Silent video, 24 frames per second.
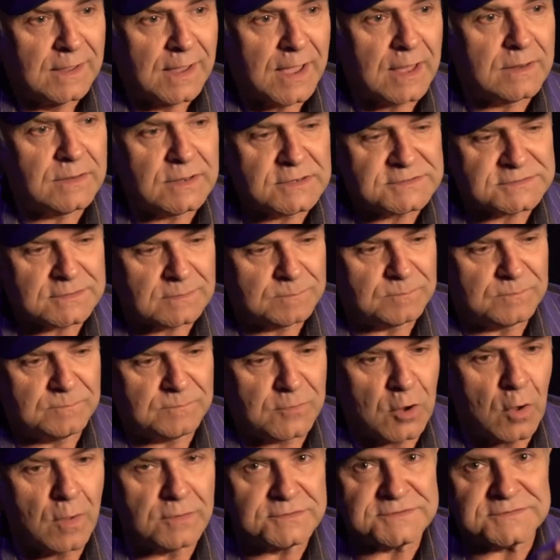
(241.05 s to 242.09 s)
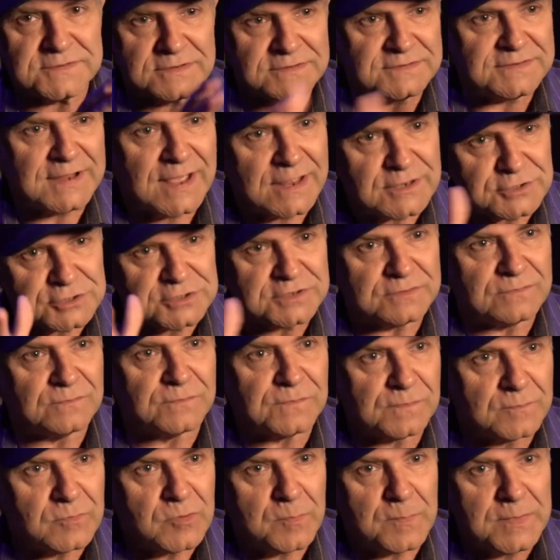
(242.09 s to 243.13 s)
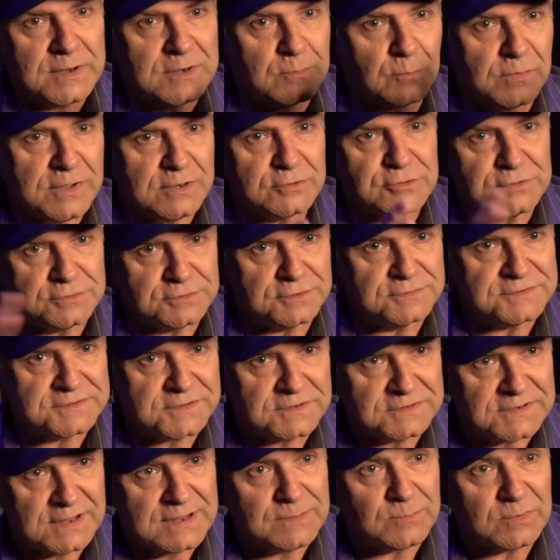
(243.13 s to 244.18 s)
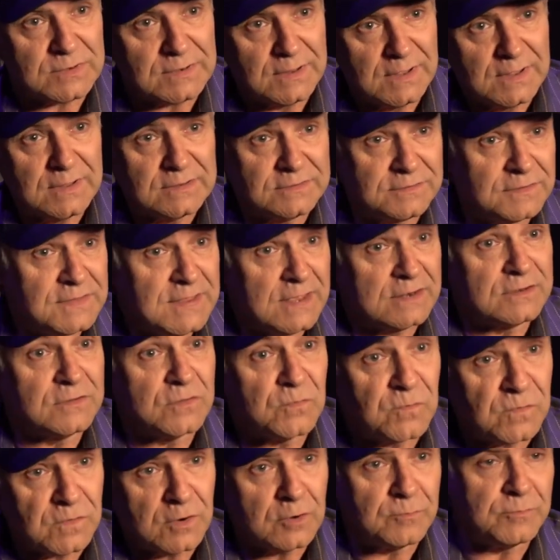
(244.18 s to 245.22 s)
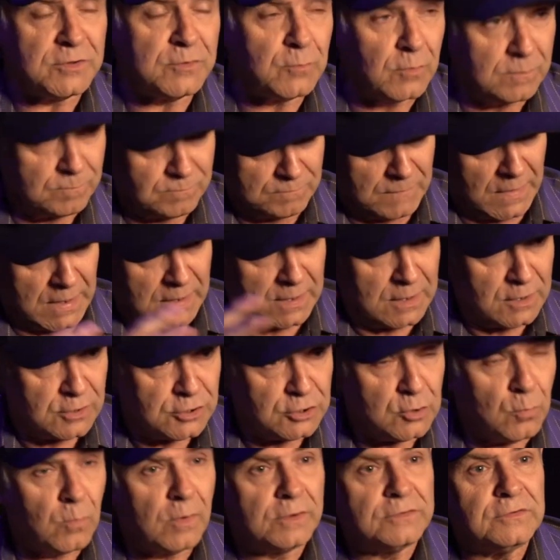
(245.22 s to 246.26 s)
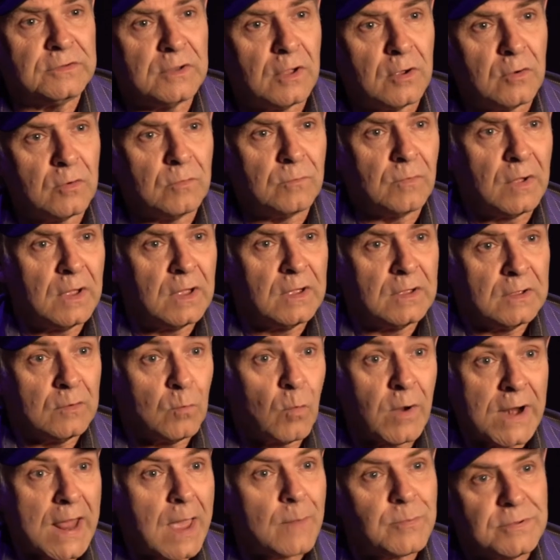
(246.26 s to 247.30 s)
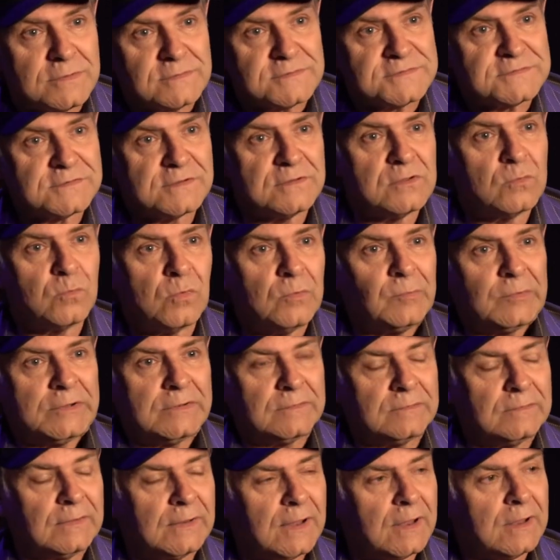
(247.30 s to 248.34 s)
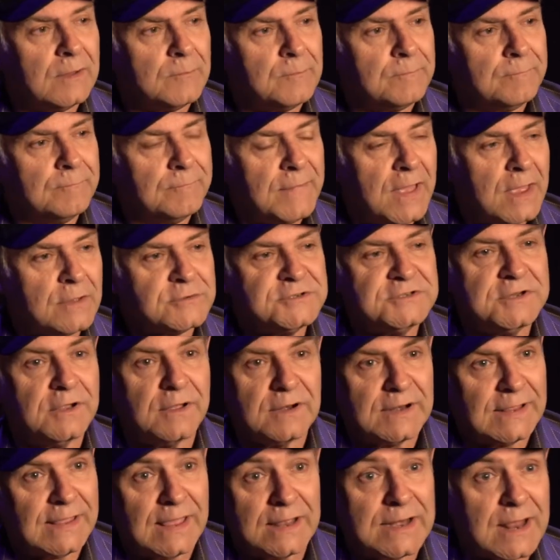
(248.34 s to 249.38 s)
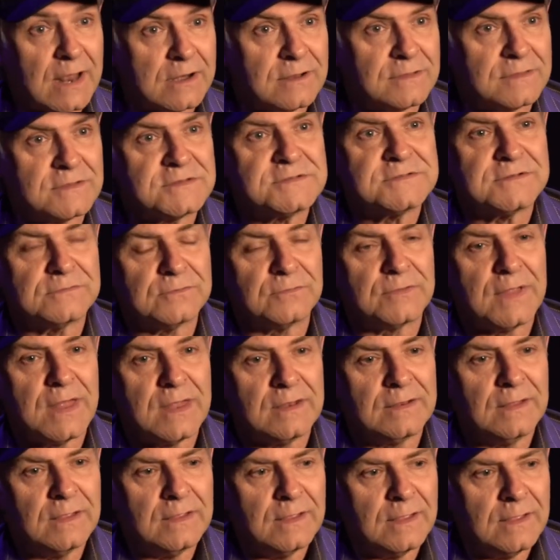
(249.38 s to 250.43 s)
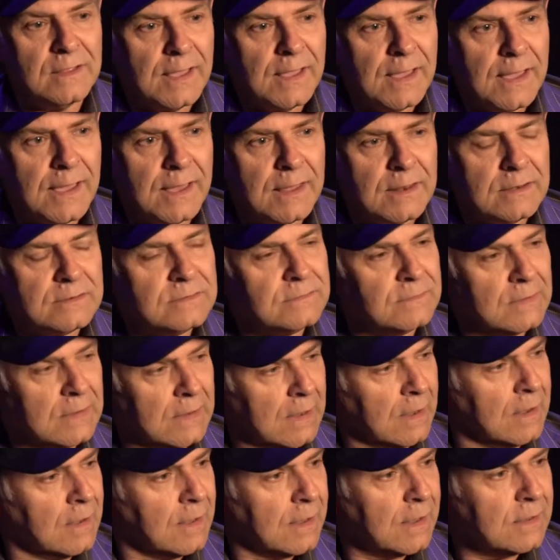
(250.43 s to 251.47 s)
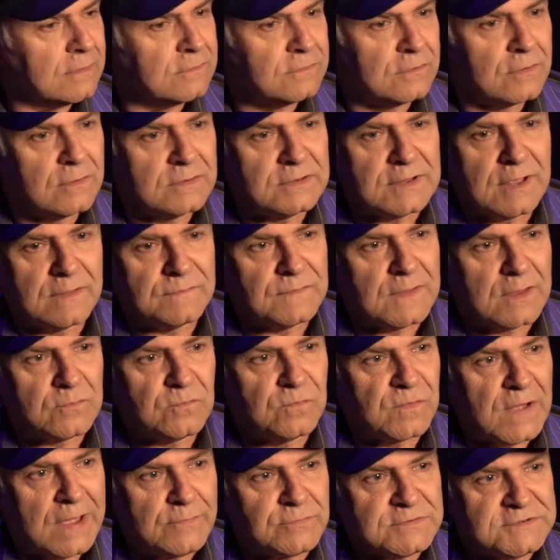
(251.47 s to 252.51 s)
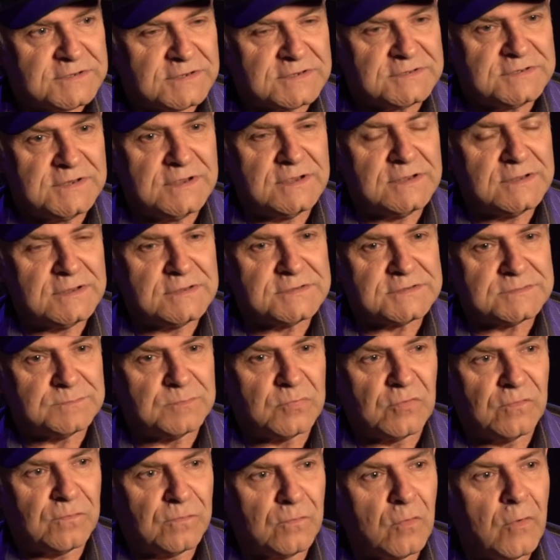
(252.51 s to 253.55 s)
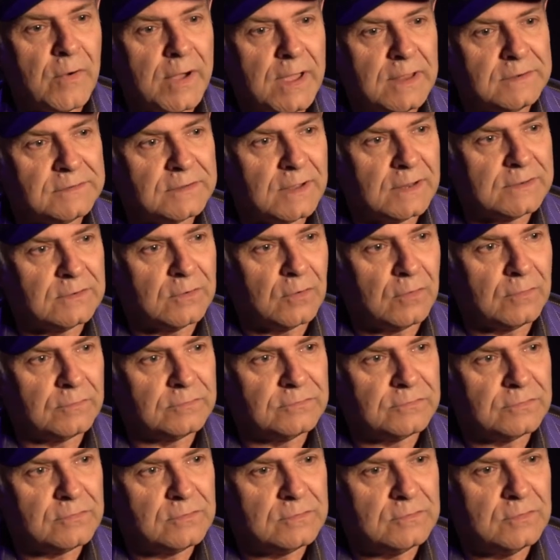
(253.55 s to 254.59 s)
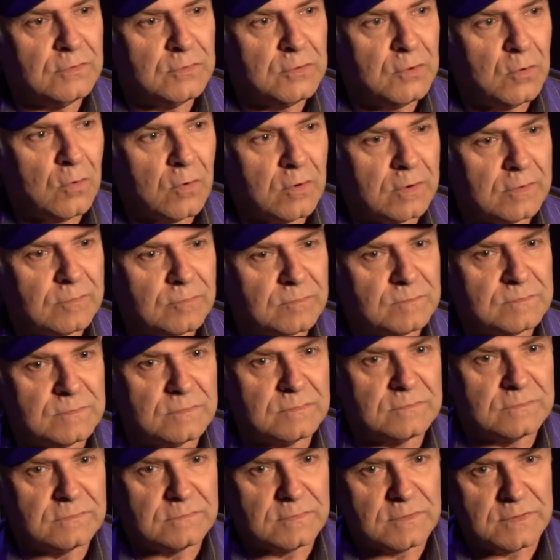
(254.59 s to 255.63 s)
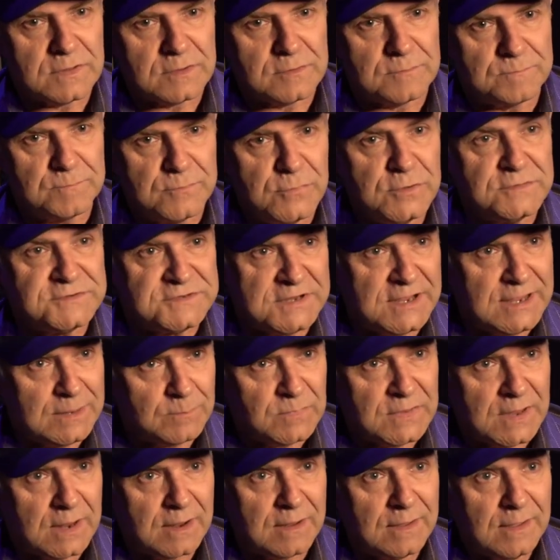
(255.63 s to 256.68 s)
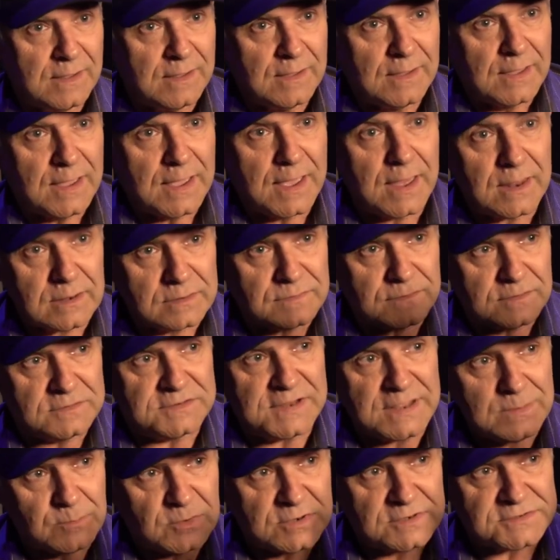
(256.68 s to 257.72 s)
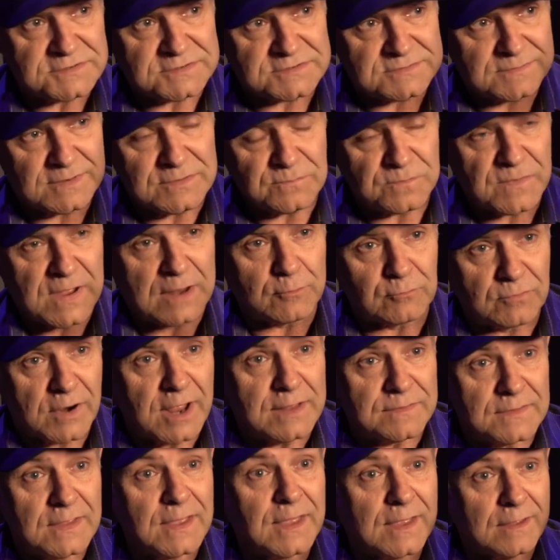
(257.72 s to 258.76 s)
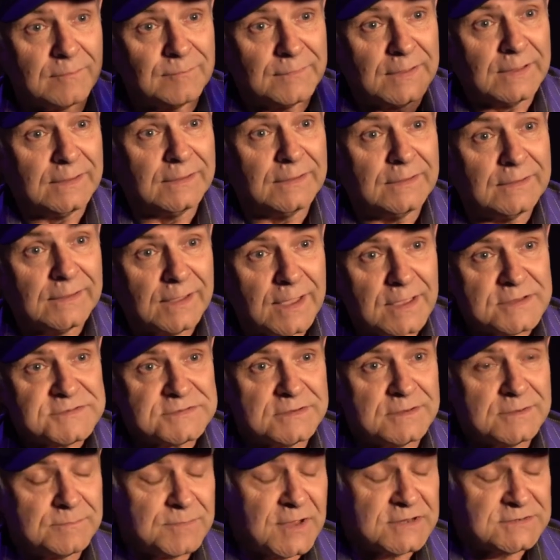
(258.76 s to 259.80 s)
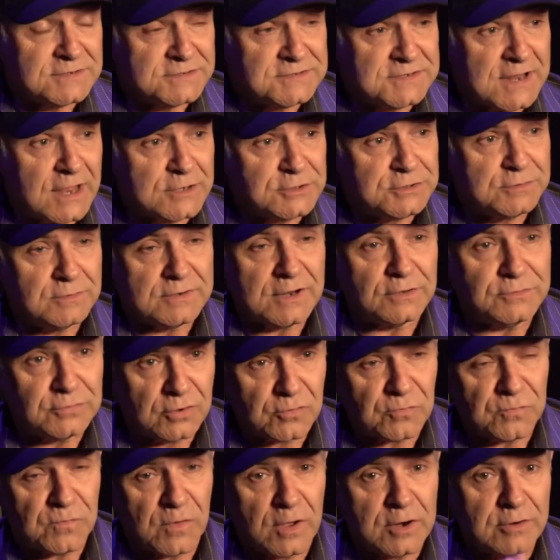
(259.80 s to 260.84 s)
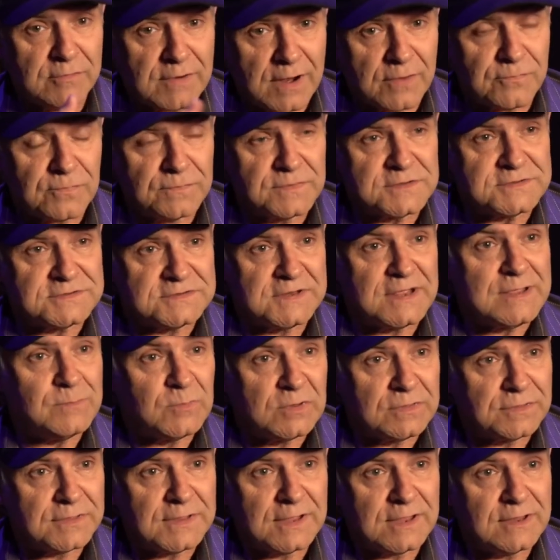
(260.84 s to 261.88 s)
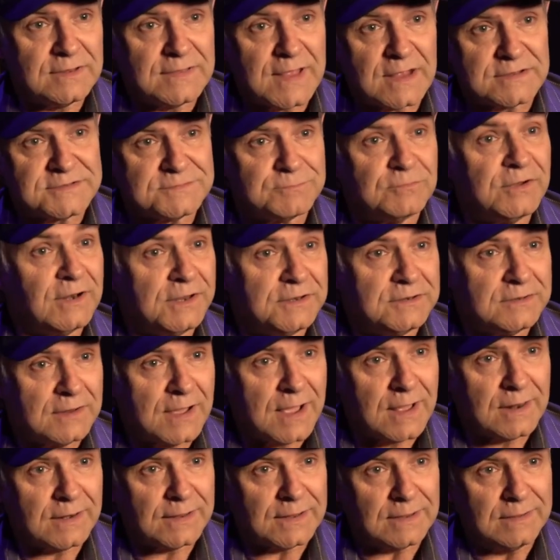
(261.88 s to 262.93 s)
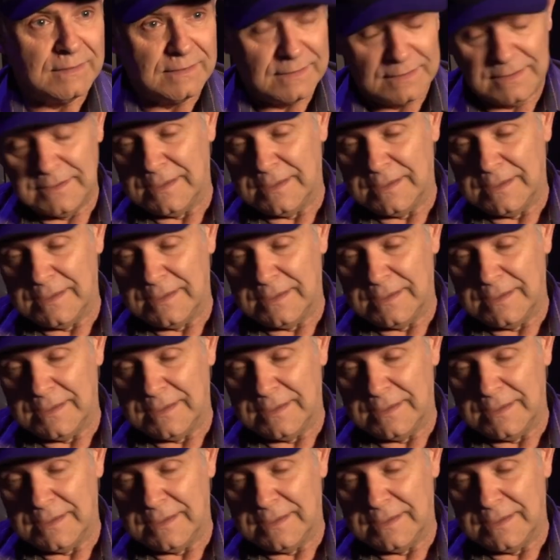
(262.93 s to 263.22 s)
And there's a constant tension from the minute we introduce the demon to the end of the film. You want to know what happens to the woman, how's she going to get out of this and all that. And it turned out that 5 or 6 years beforehand, I'd gone to New York to the museum there, and the demon is in fact right there as a statue. And I took a photograph of this demon thinking that's really gnarly.